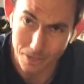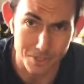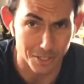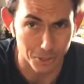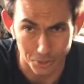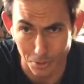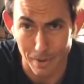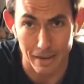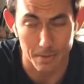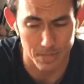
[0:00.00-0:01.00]
using Google
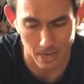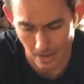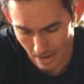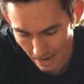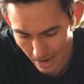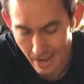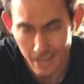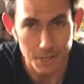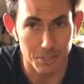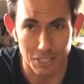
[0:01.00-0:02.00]
Maps,
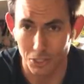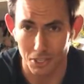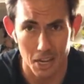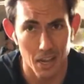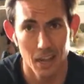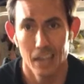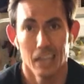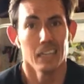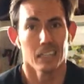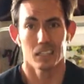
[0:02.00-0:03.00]
using just
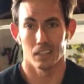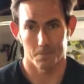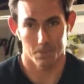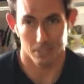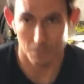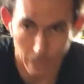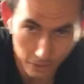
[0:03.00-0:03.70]
glimpses of